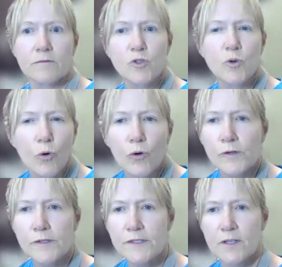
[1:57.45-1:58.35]

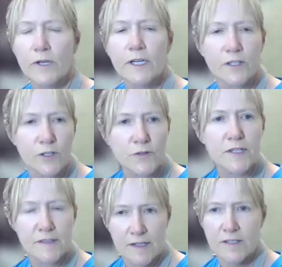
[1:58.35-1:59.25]
tools that we can use
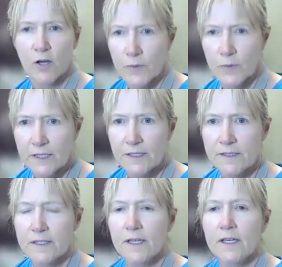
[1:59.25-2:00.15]
as SLPs
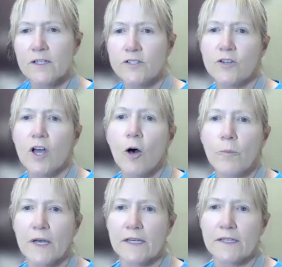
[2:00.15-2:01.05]
to
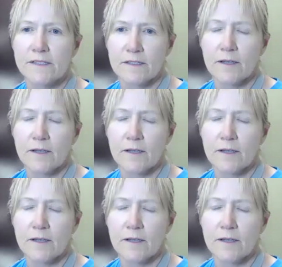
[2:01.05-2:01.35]
help us